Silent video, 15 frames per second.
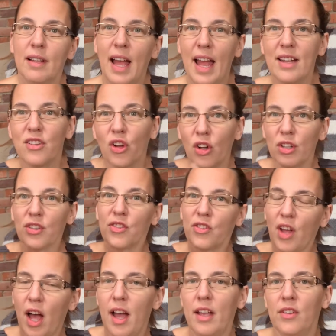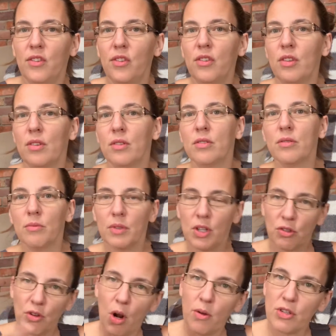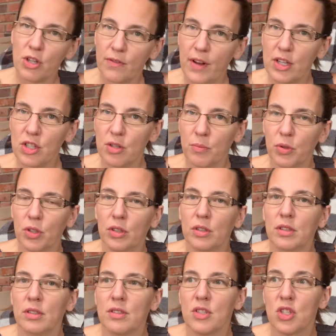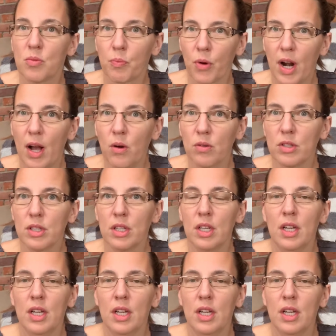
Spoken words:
adult sized when you grow out your vegetable sprout.